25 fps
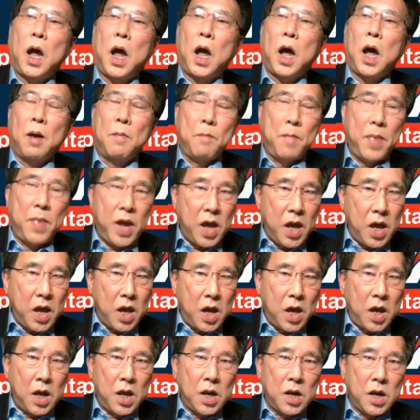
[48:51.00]
a
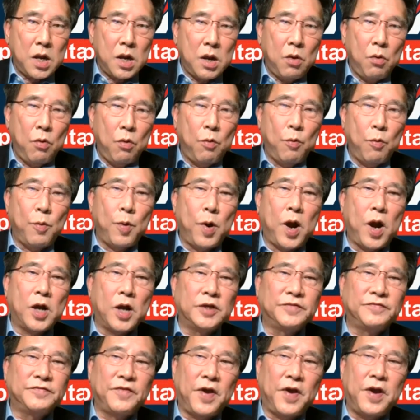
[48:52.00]
man who
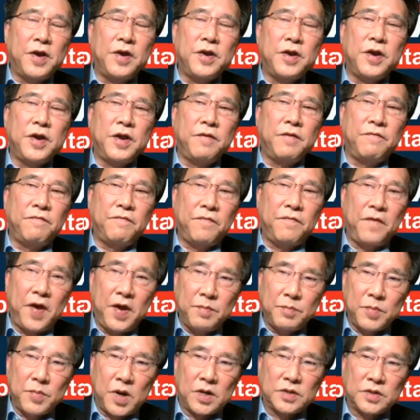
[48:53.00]
was very
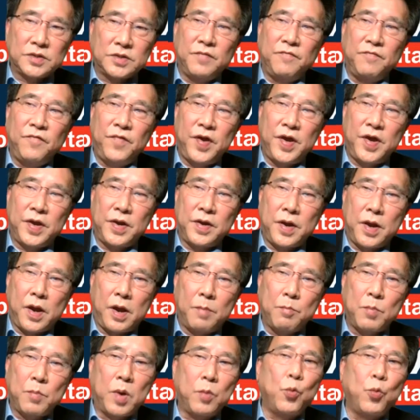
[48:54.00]
famous in
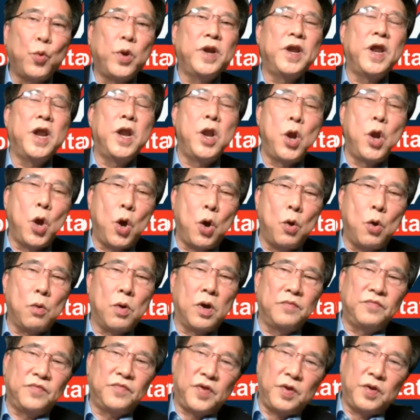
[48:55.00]
Vietnam, but we didn't
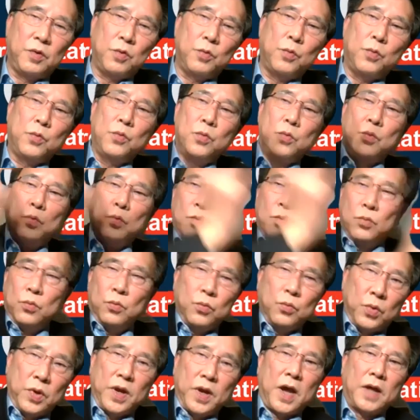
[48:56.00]
know until
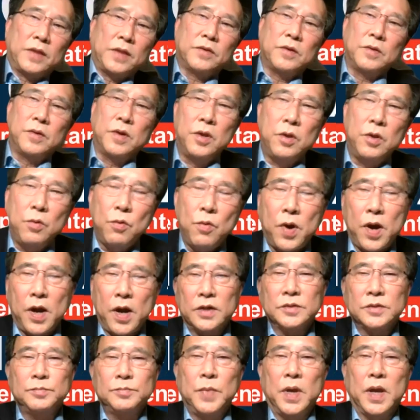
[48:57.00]
we got to the U.S.